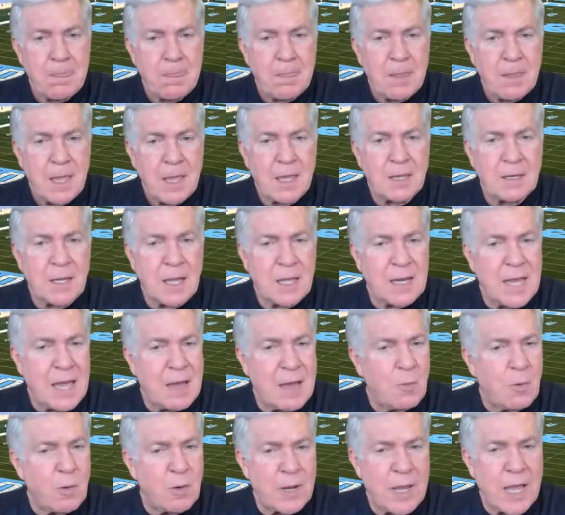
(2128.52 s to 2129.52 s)
And, and I
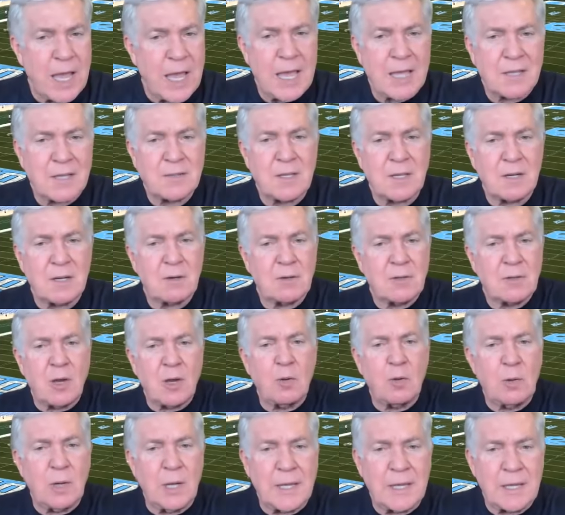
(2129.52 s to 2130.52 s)
want guys that are
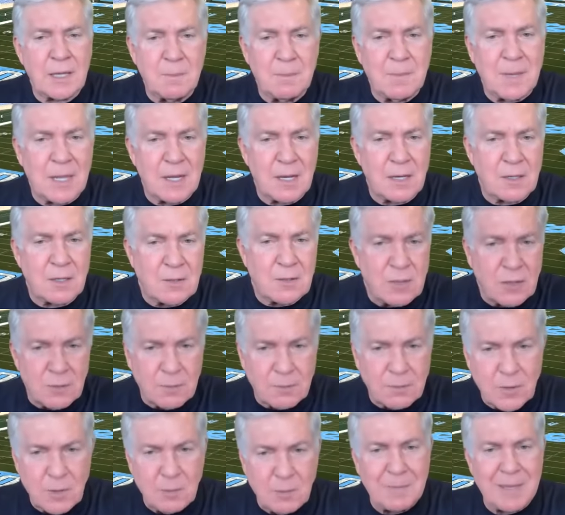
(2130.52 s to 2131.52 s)
totally committed to,
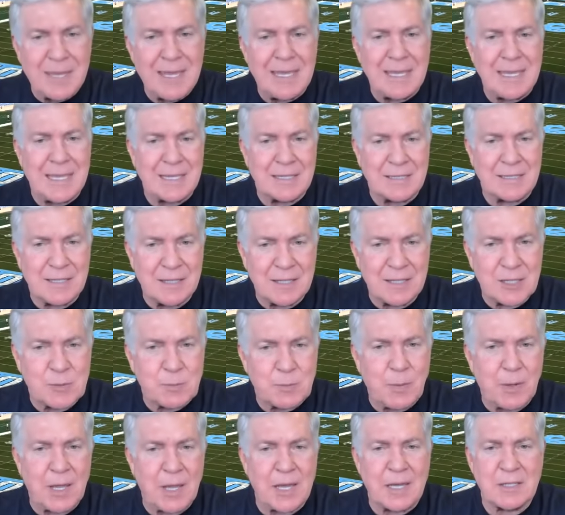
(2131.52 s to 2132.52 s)
to me and to this
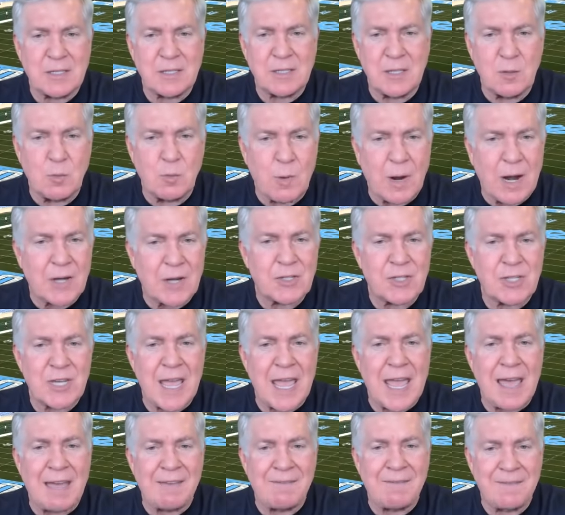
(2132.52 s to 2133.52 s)
place and to our
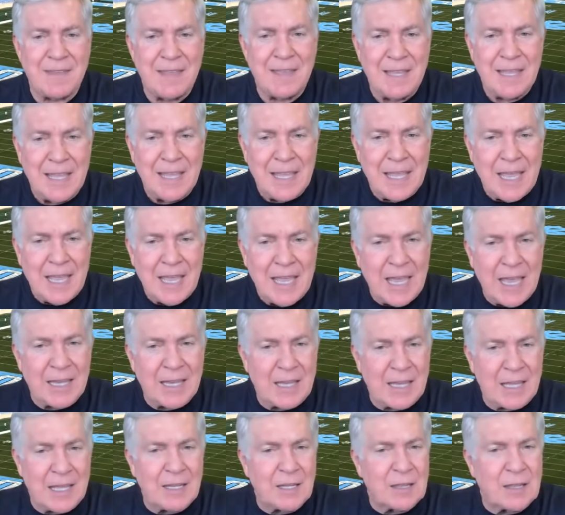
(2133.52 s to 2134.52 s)
staff. And,
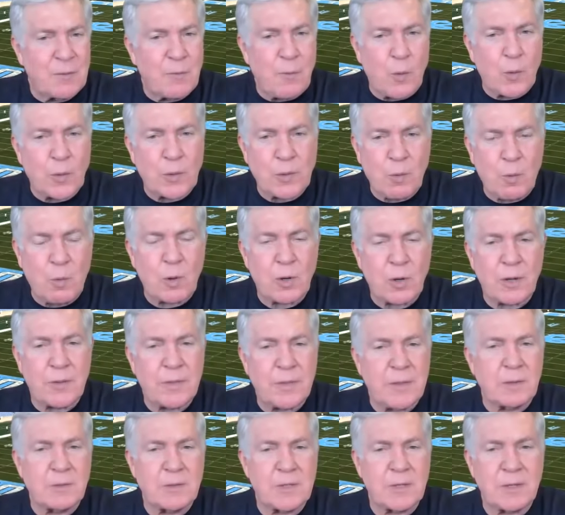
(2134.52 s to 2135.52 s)
and in the fourth quarter,
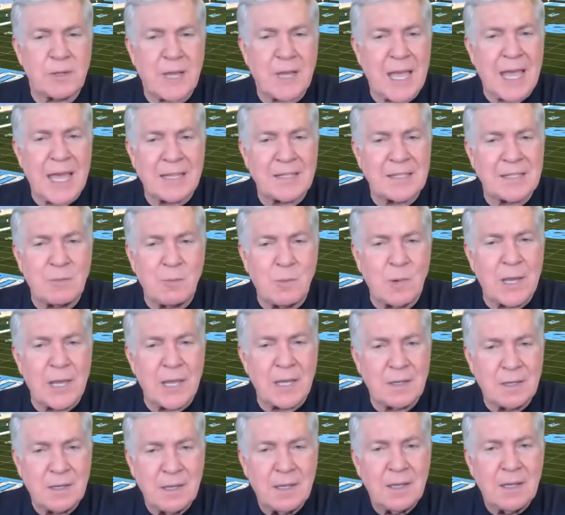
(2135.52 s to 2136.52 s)
those are the guys that win.